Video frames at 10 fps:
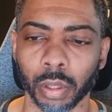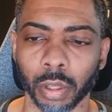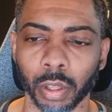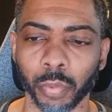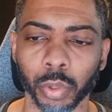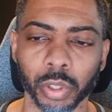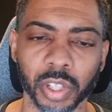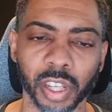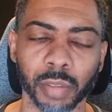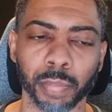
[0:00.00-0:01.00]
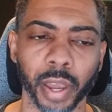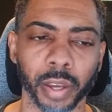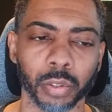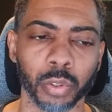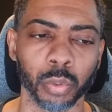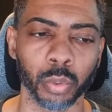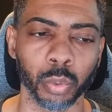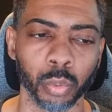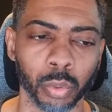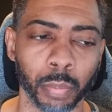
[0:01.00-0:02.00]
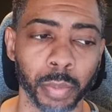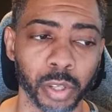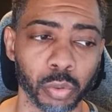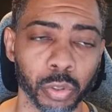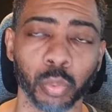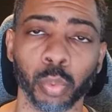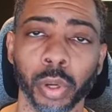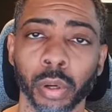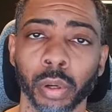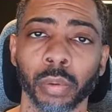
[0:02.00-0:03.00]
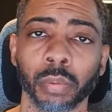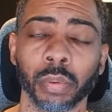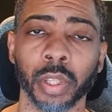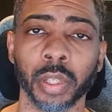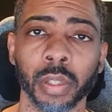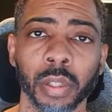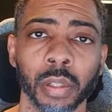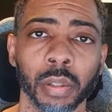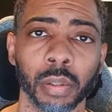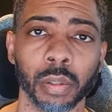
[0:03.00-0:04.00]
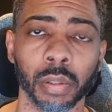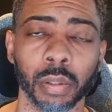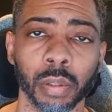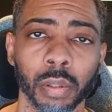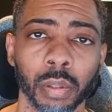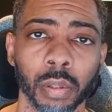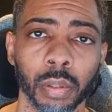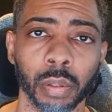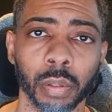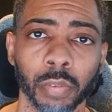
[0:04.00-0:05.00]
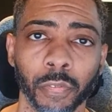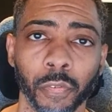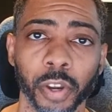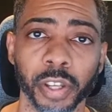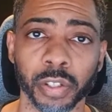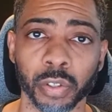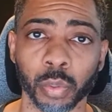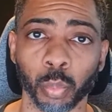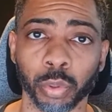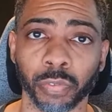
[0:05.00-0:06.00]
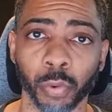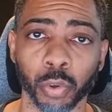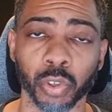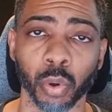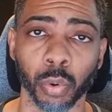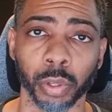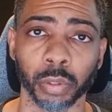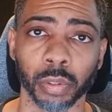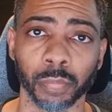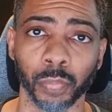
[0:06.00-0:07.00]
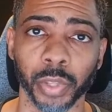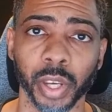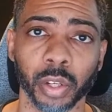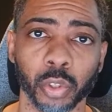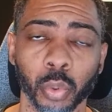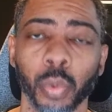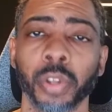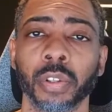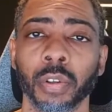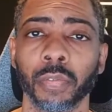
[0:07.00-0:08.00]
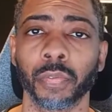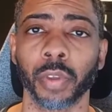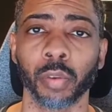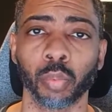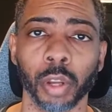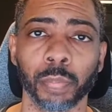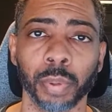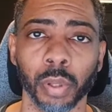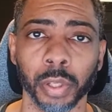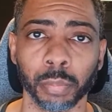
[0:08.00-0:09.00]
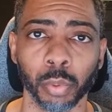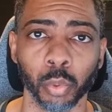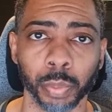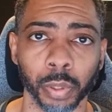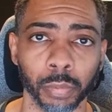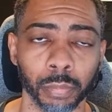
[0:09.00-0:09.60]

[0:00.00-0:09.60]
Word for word: If you want to take it back to the matrix where the phrase was first coined, you had a choice of a red pill and a blue pill.